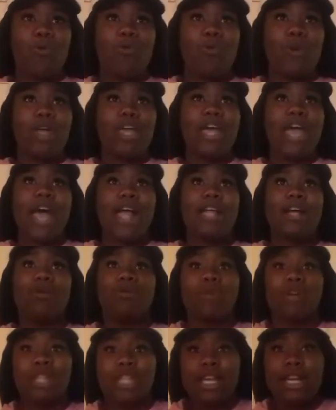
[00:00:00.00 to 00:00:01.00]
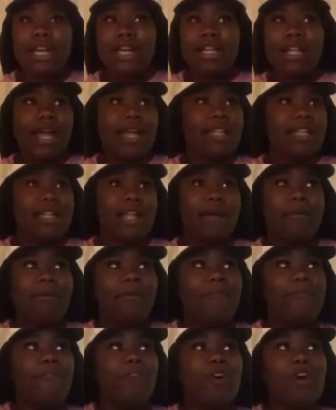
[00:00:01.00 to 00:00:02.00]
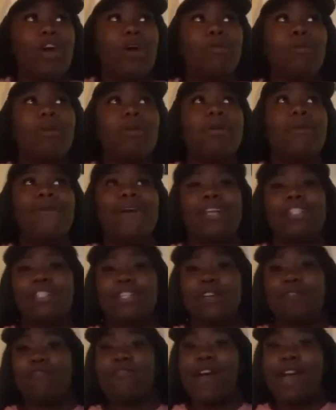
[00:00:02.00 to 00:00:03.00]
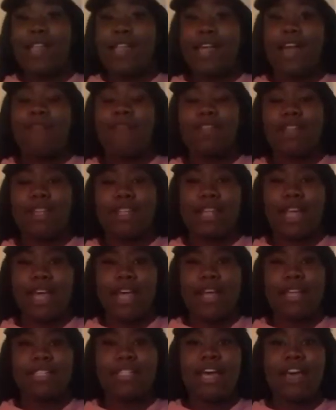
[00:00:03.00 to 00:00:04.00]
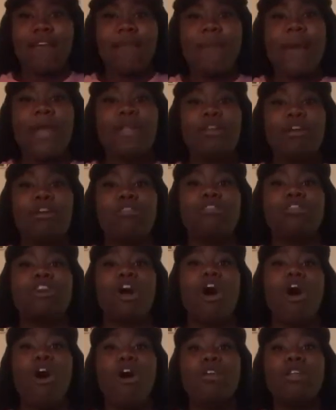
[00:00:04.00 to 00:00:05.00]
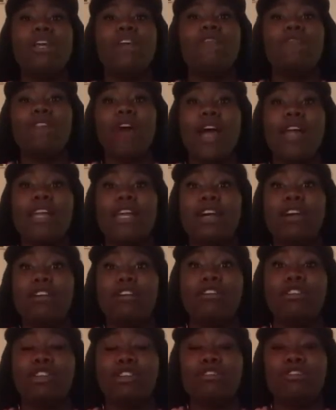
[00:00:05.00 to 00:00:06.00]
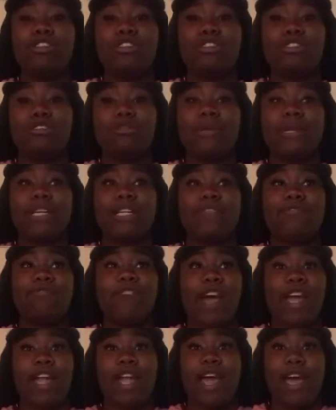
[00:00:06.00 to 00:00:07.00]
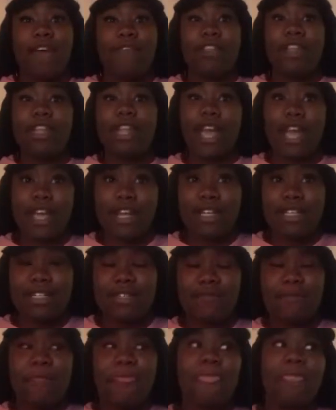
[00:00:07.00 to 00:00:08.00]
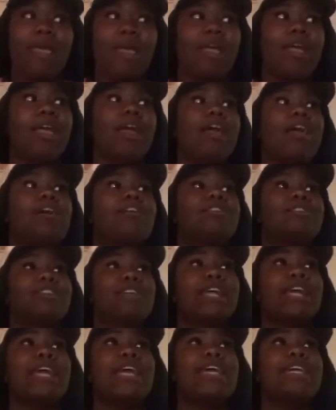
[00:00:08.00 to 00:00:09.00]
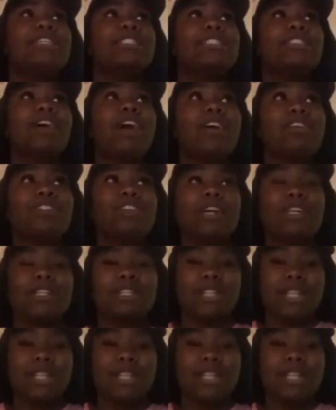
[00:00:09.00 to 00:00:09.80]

we had a really good night the night before. We were watching Friday After Next. Everybody knows the only Friday on YouTube is Friday After Next. So then he started trying to